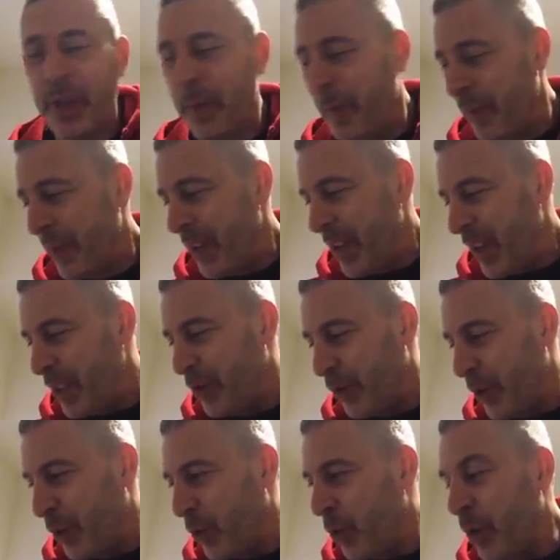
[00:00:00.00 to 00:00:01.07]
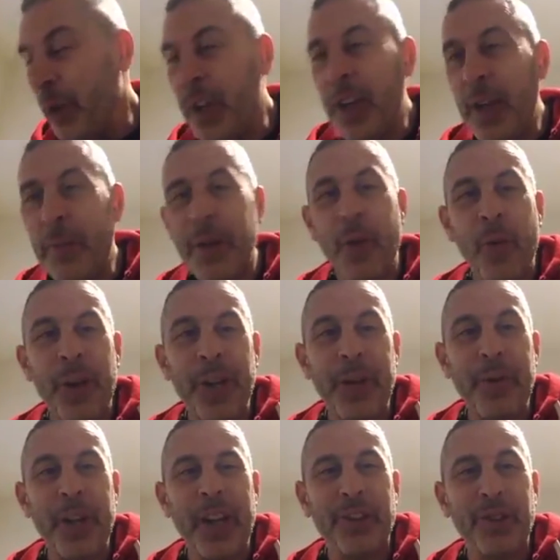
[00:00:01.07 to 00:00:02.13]
it's really cool. But I wanted to give you guys
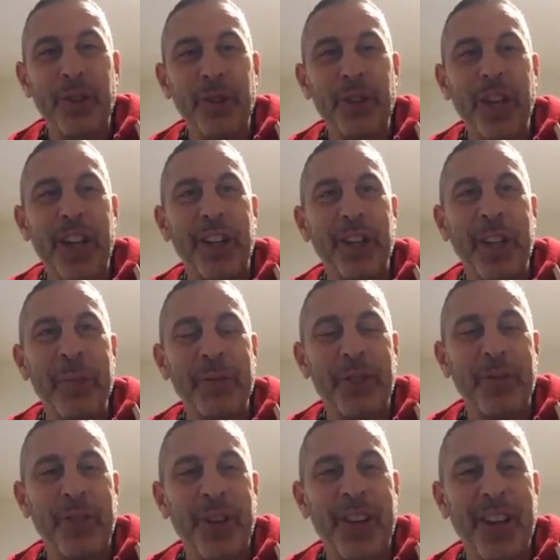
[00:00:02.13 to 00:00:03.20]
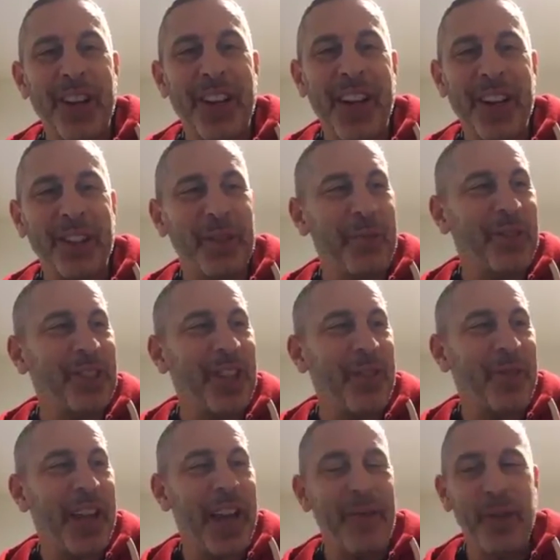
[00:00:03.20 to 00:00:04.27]
a glimpse of kind of some of the stuff I have
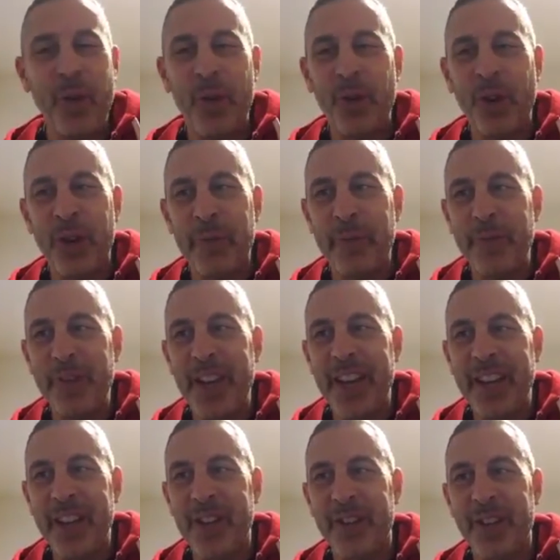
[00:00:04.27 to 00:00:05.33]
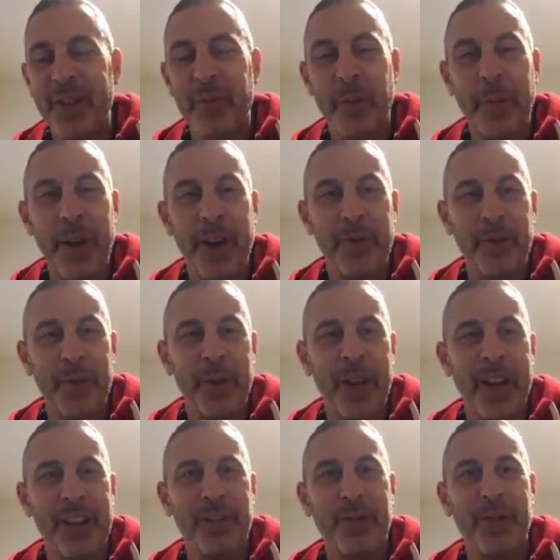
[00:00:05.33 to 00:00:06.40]
going on down here that I'm preparing for you guys for the
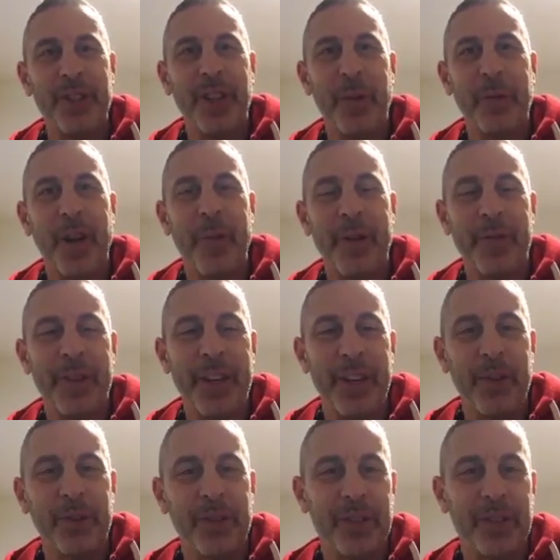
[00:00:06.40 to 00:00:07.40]
upcoming videos and stuff.